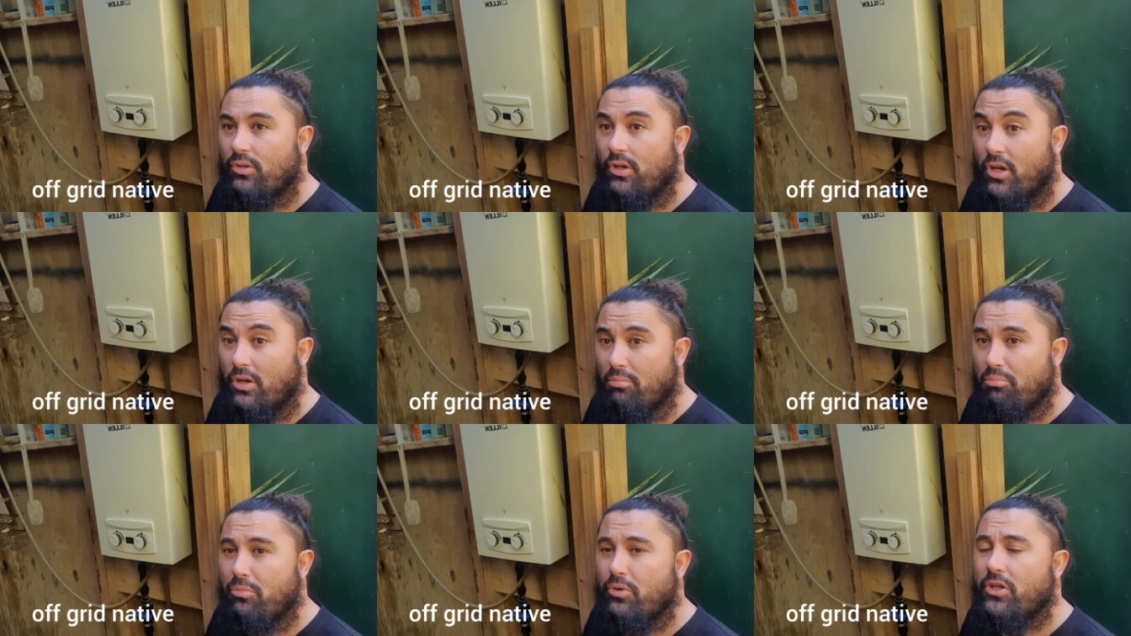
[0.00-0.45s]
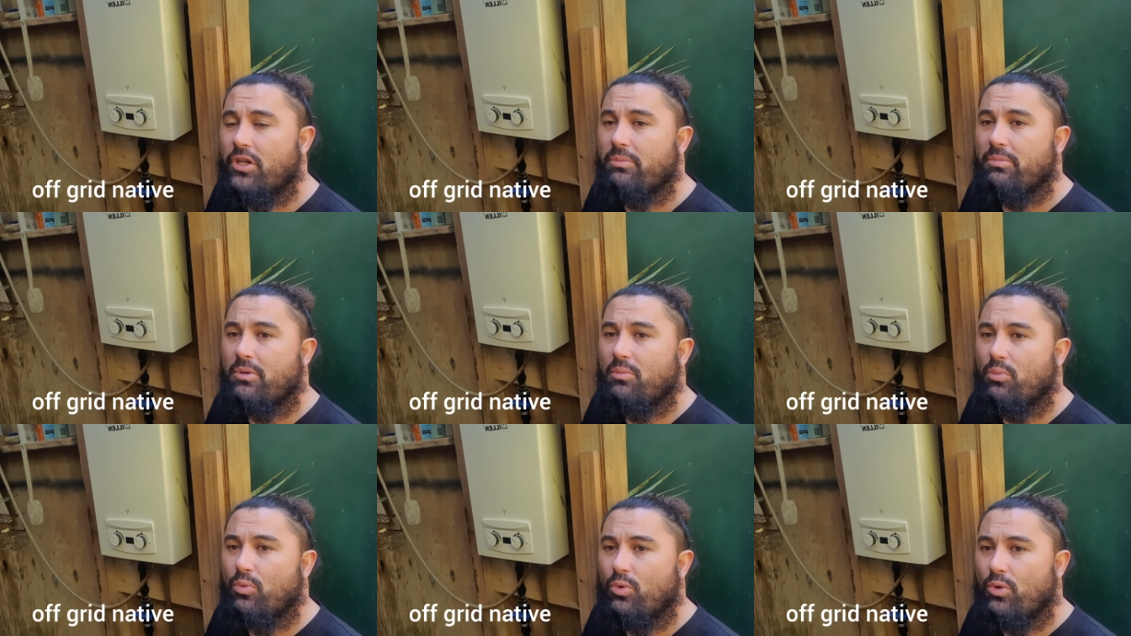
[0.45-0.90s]
a
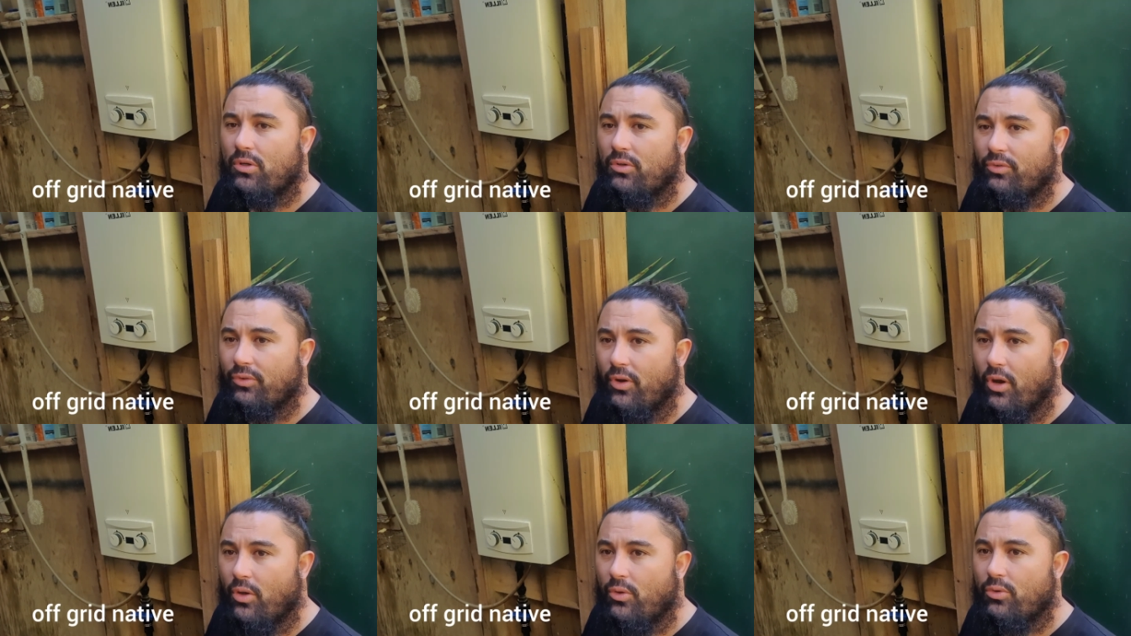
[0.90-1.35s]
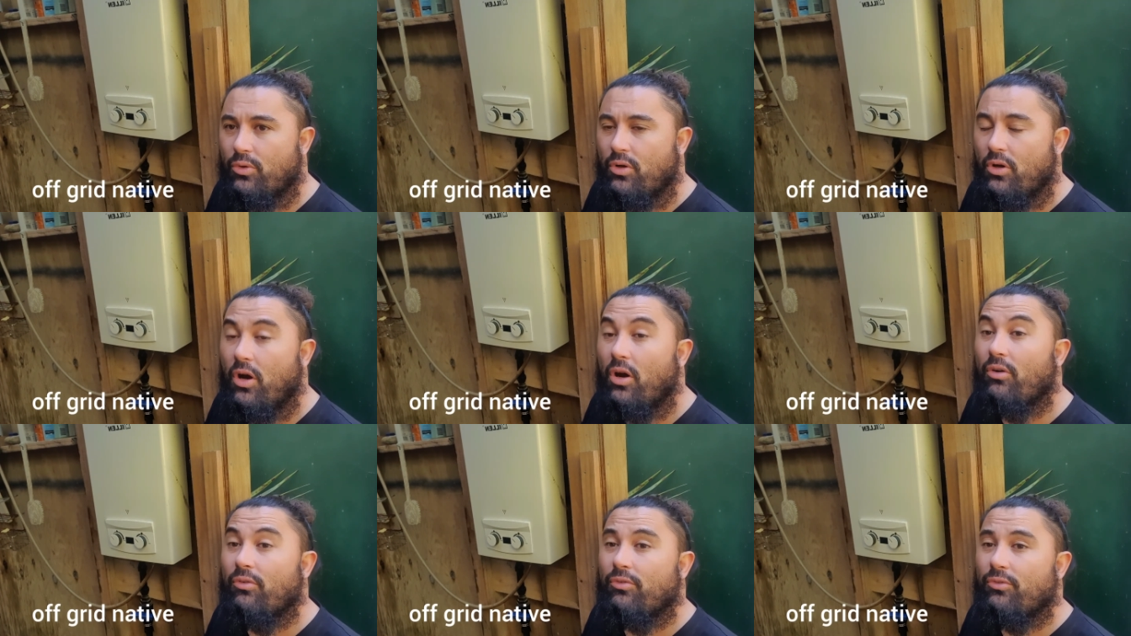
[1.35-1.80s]
minimum water flow
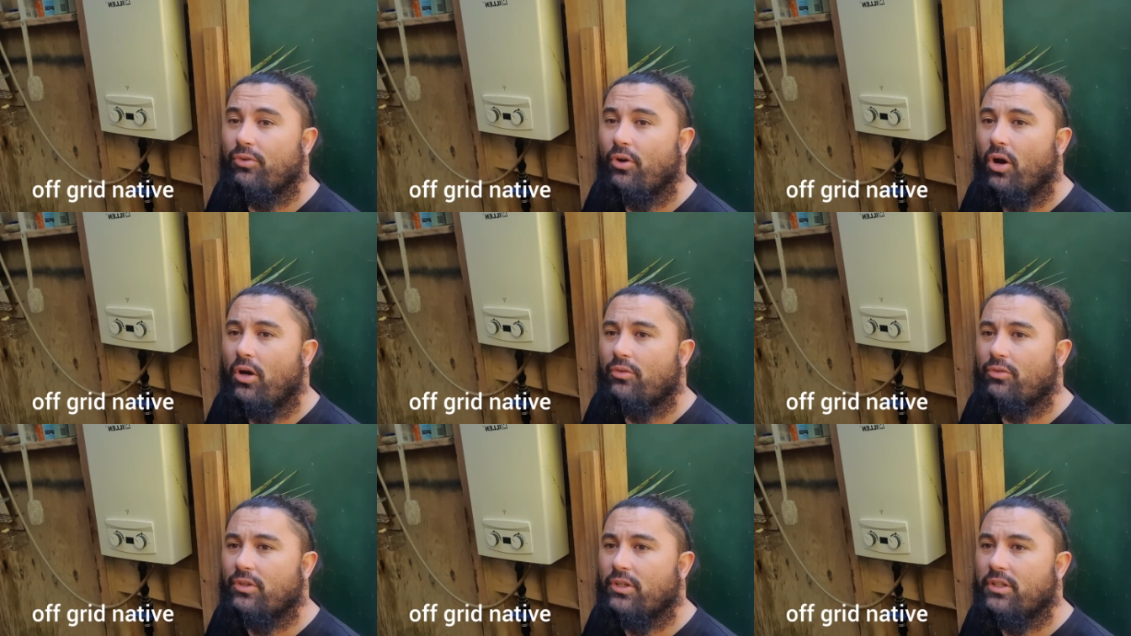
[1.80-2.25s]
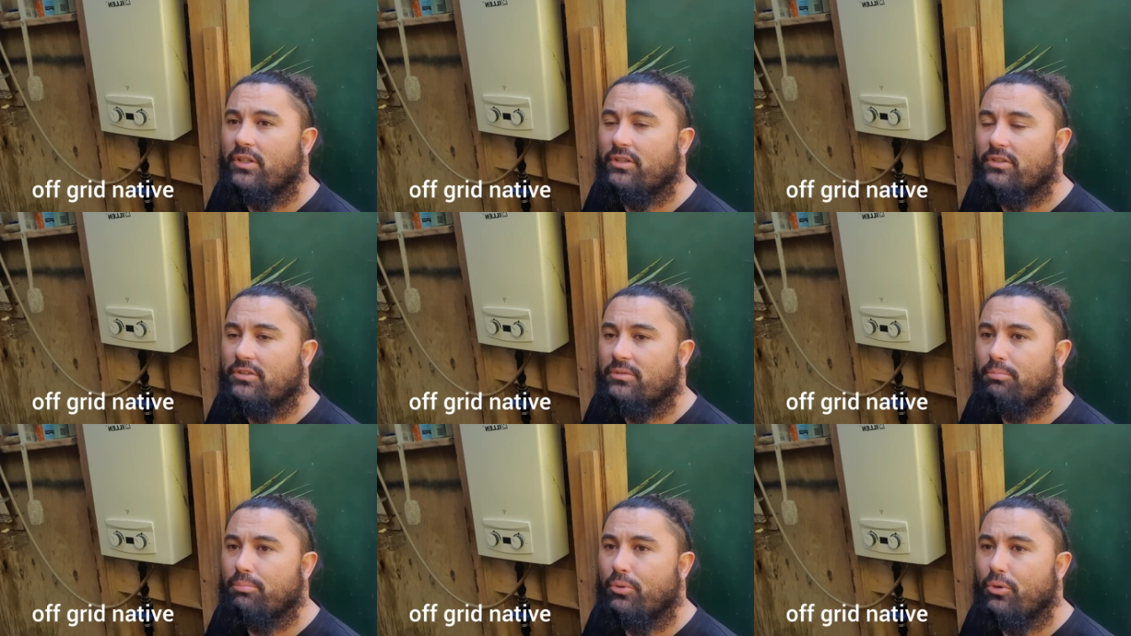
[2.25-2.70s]
of 5
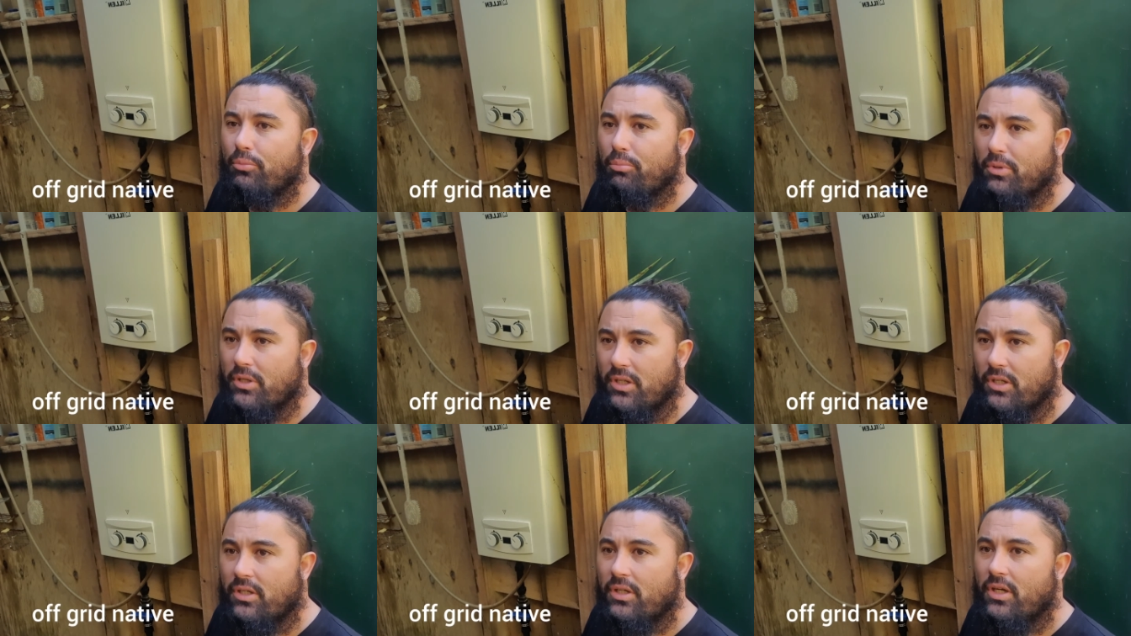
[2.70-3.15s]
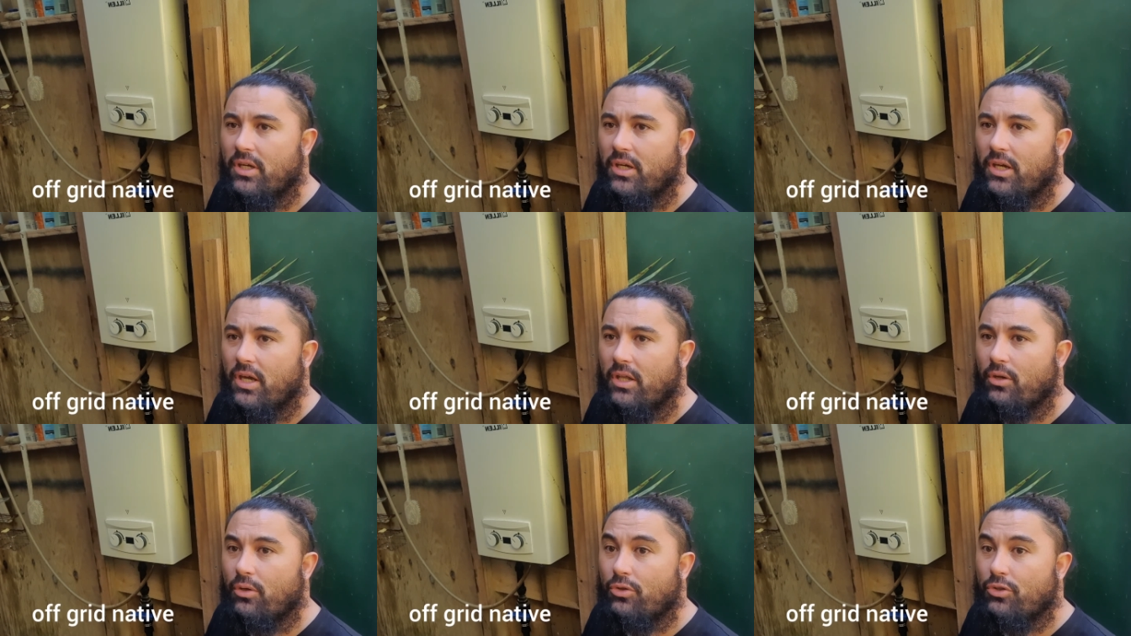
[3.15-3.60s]
litres per minute,
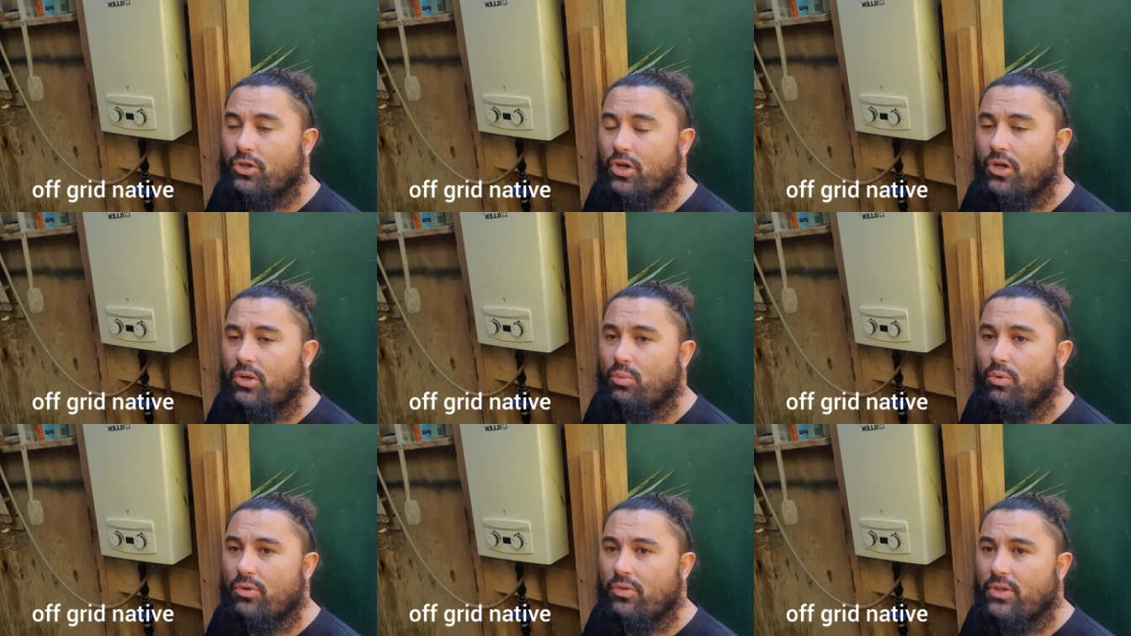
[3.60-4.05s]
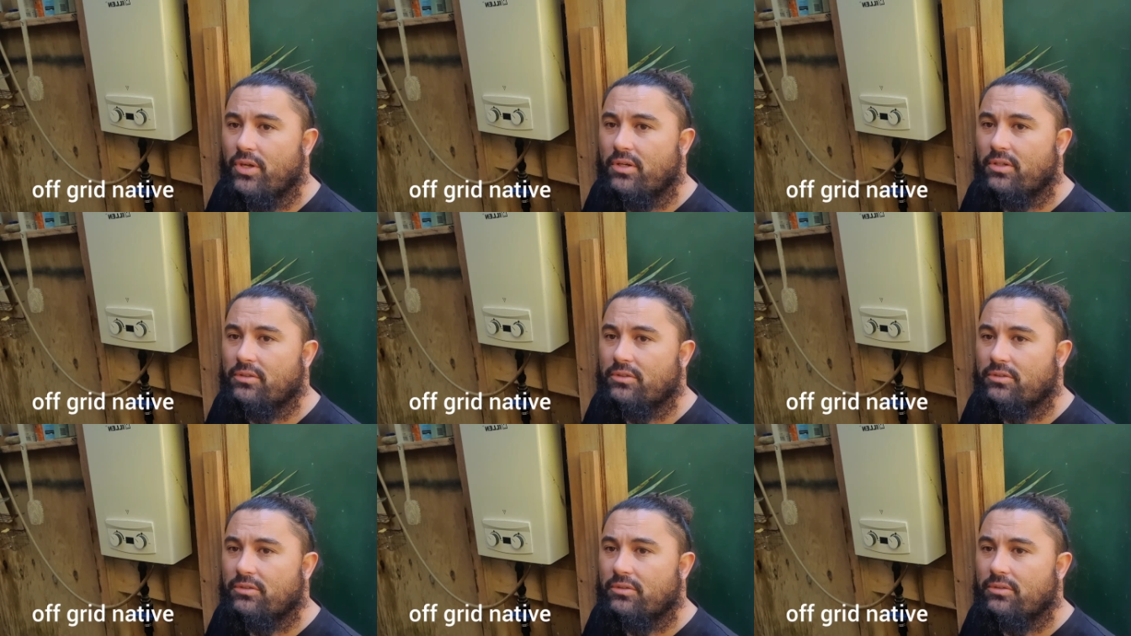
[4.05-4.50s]
and I'll show you what that
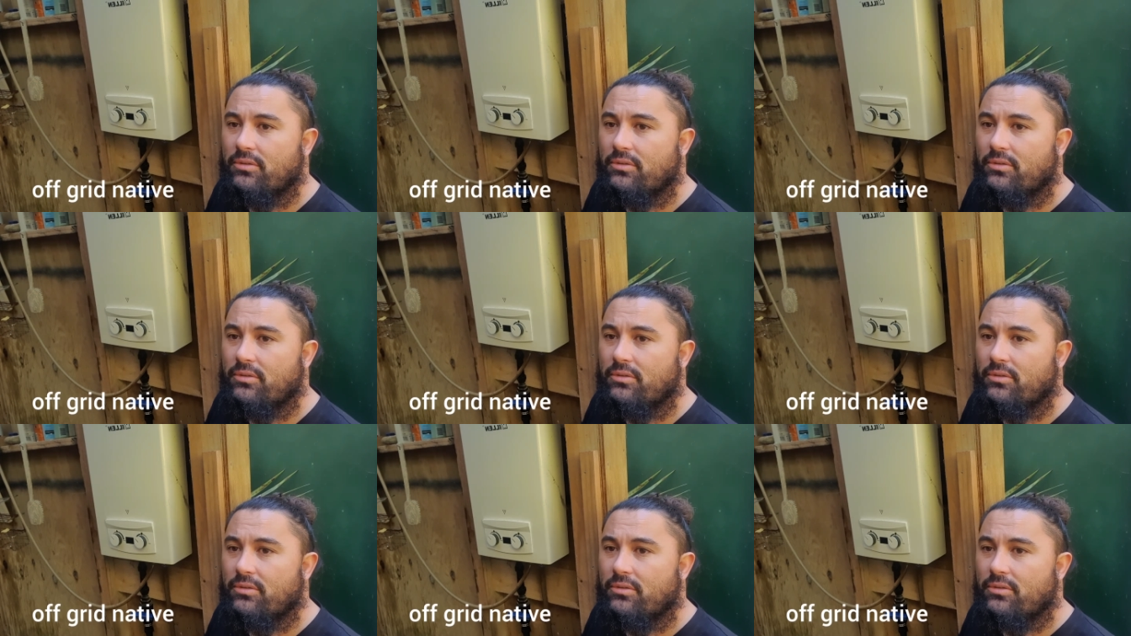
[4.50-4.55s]
is.